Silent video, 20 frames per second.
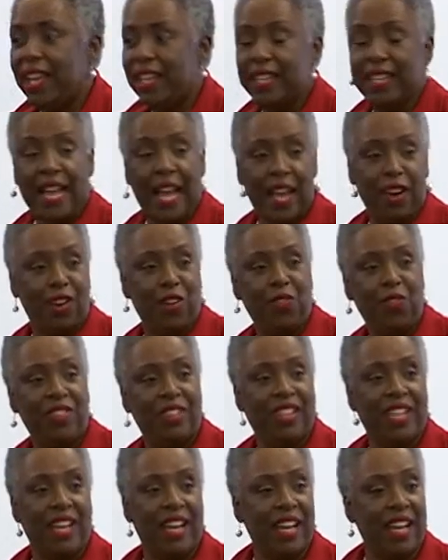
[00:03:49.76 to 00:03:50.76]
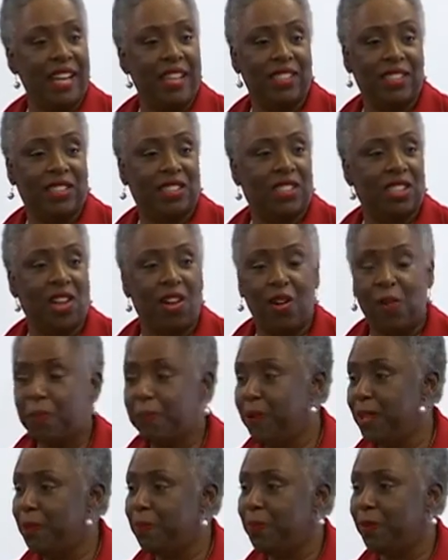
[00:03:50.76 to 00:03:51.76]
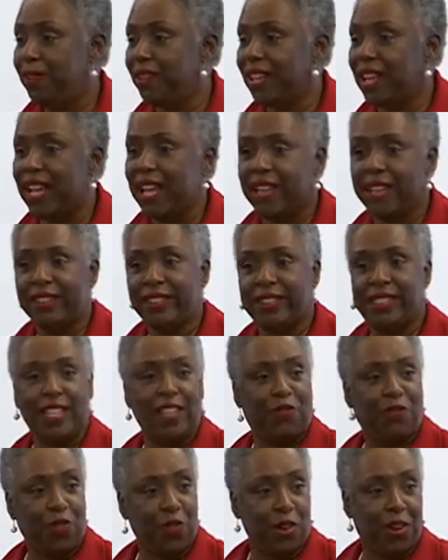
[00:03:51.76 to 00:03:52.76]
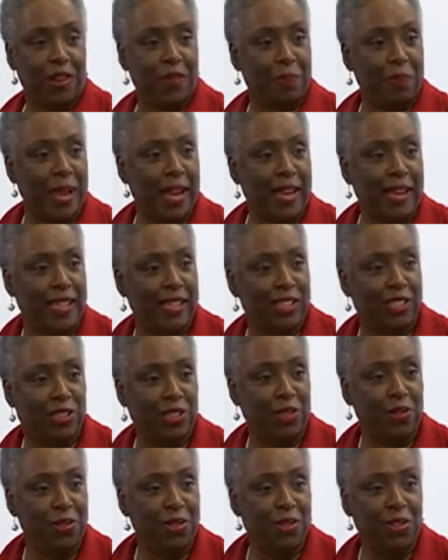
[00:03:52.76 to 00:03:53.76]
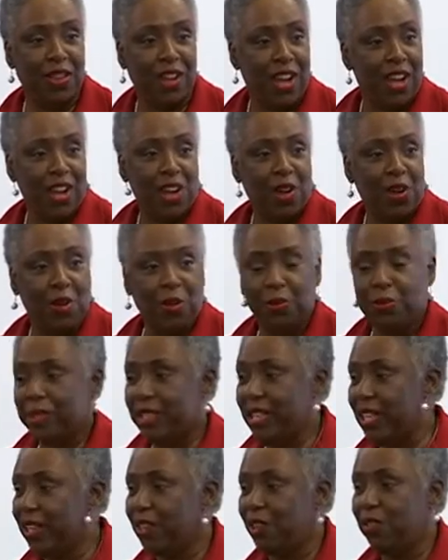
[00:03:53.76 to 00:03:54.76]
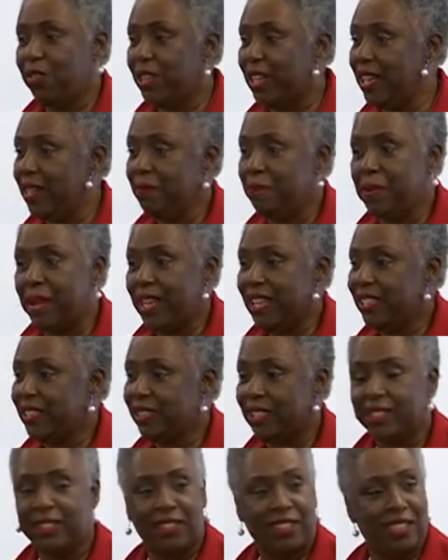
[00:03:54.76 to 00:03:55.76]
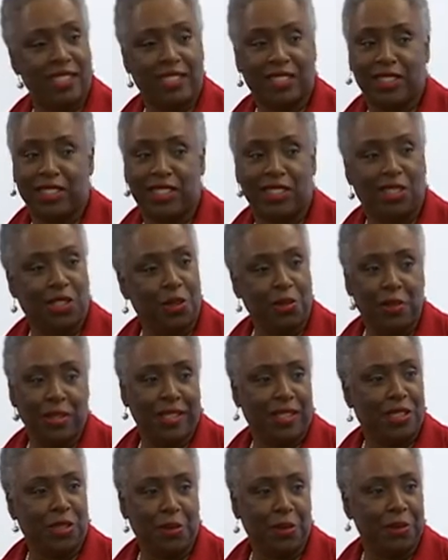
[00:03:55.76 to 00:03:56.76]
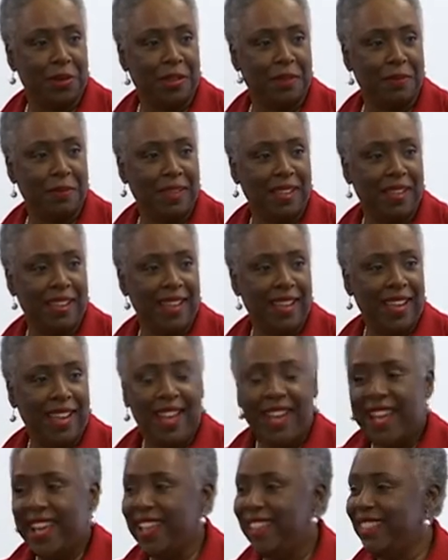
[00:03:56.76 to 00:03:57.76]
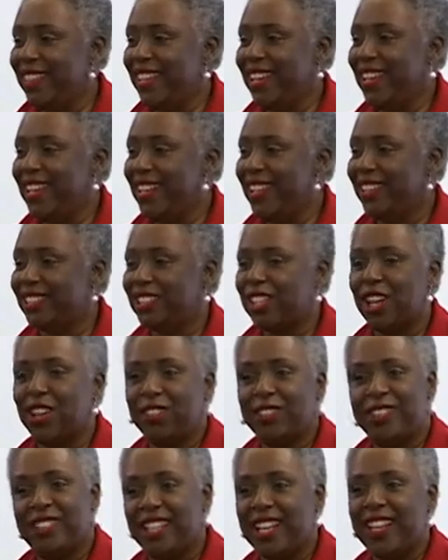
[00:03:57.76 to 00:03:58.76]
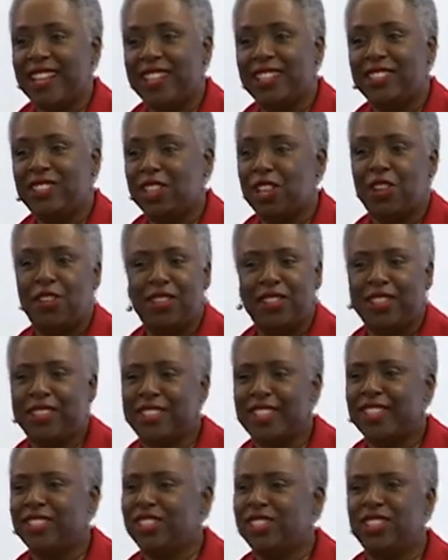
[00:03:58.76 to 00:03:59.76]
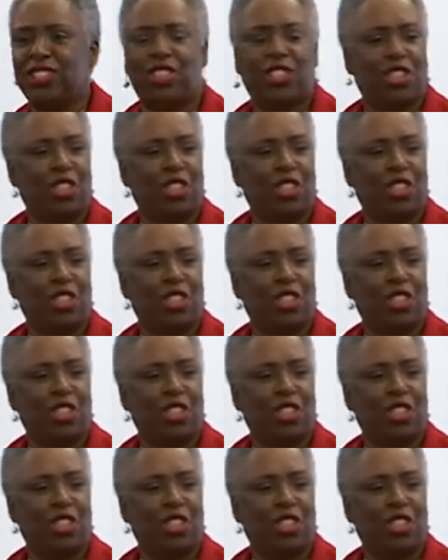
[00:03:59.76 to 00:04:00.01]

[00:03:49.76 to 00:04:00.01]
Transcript: Got over there and saw people like DeFord Bailey Jr., who get on that bass and just do it to him. And then he saw Johnny Jones and just